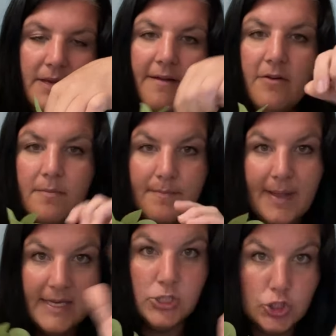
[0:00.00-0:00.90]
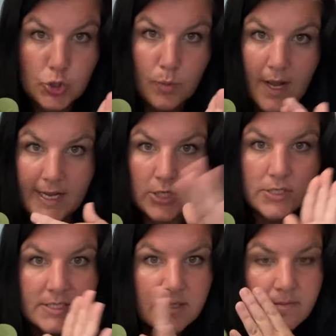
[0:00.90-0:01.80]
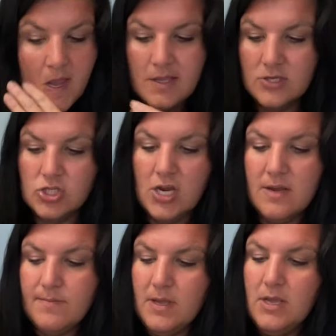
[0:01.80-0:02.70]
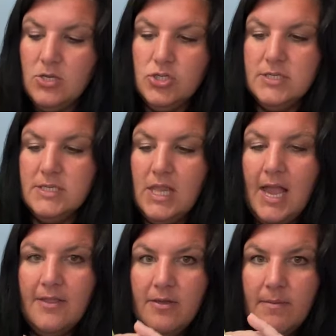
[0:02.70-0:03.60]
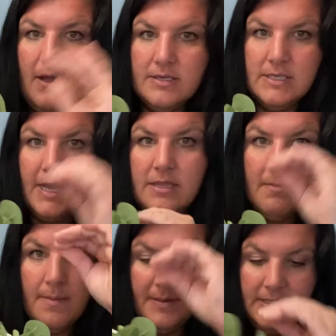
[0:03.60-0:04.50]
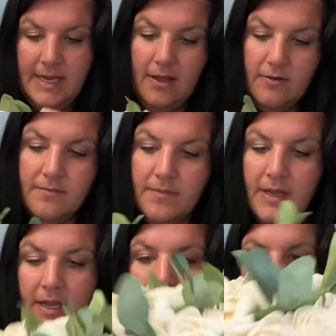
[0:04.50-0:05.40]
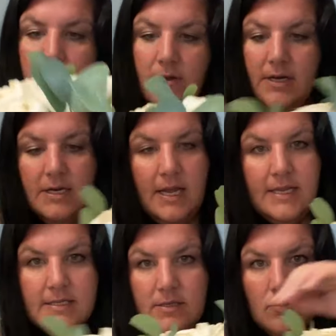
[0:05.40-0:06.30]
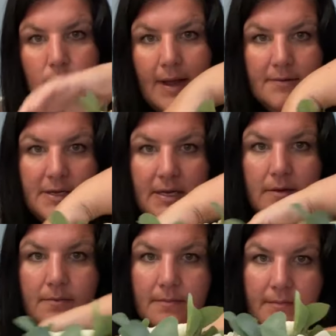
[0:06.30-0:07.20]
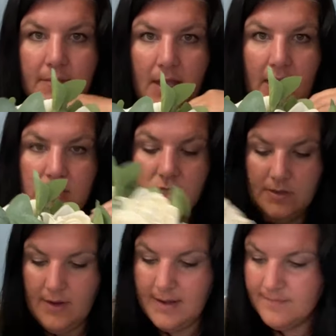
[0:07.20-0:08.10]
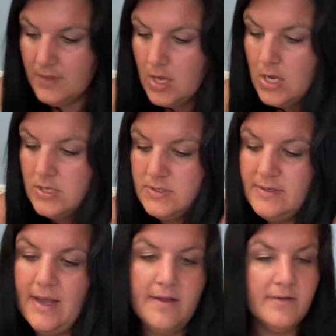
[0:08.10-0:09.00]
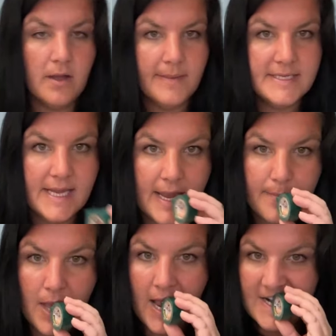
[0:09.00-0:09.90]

Never bend your wires to make the shape. Just slide them up and down until you get a nice rounded edge, okay? So now I've got my tape.